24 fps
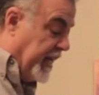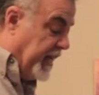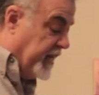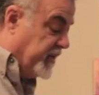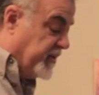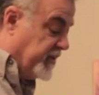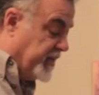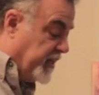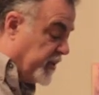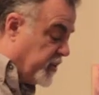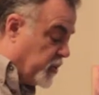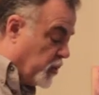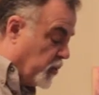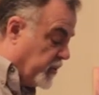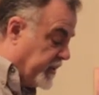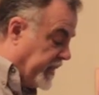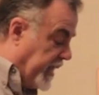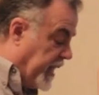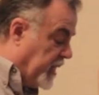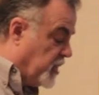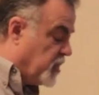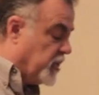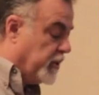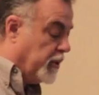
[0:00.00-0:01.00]
His
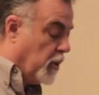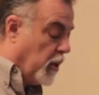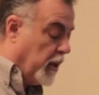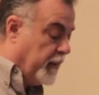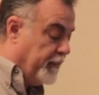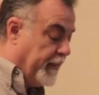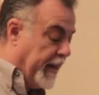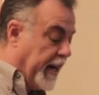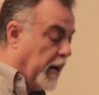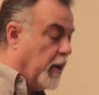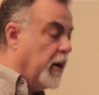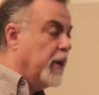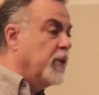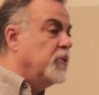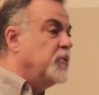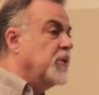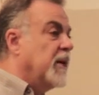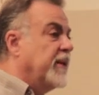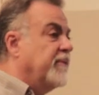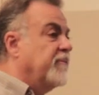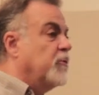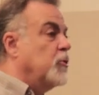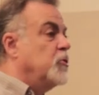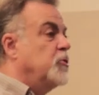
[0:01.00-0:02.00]
dissertation on marriage
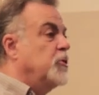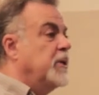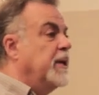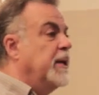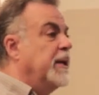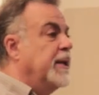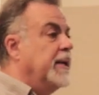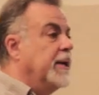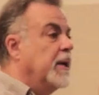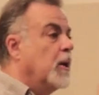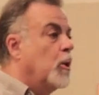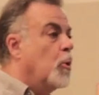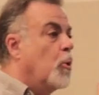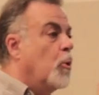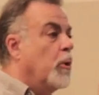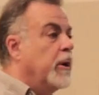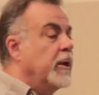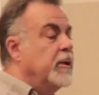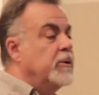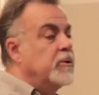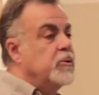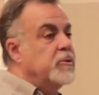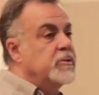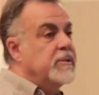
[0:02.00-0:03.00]
and virginity,
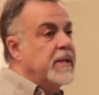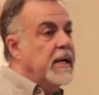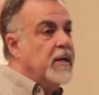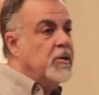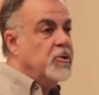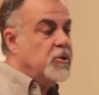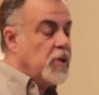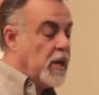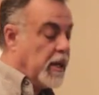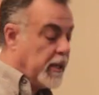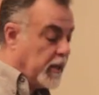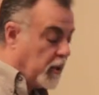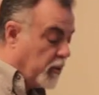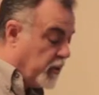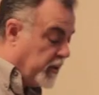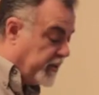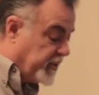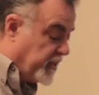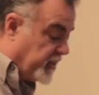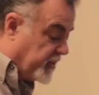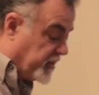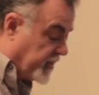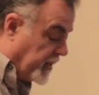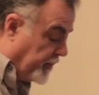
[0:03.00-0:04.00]
according to St. John
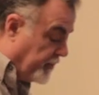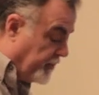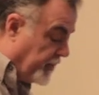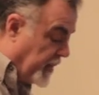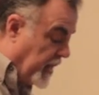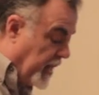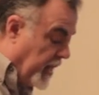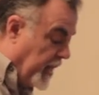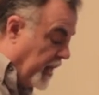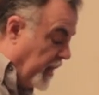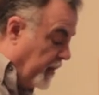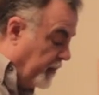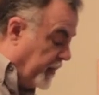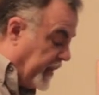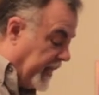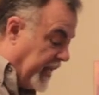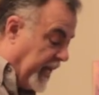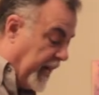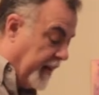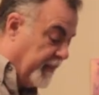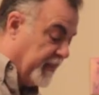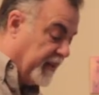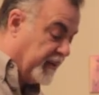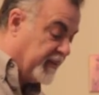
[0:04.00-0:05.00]
Chrysostom,
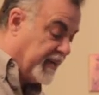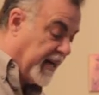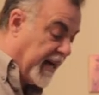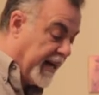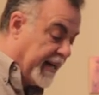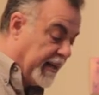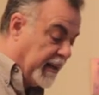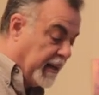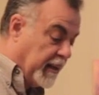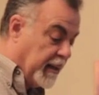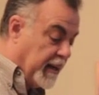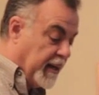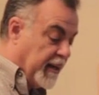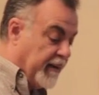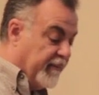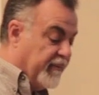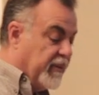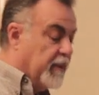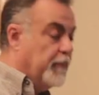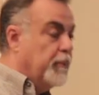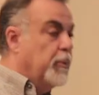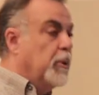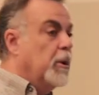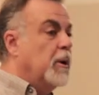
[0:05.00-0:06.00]
became the title of
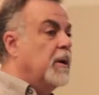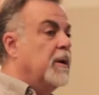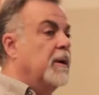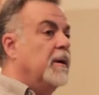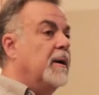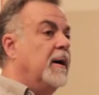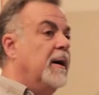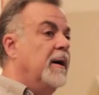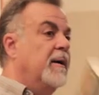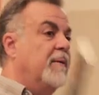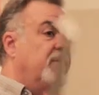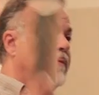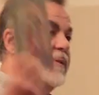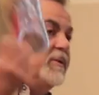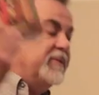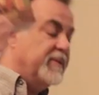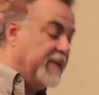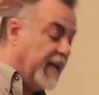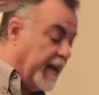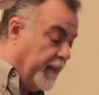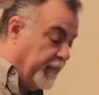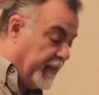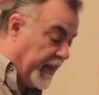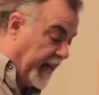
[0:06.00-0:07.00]
the book of the
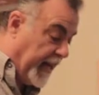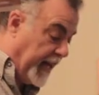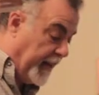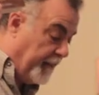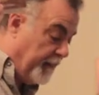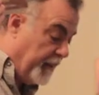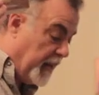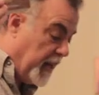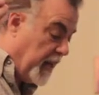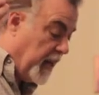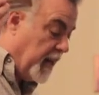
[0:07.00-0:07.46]
same name,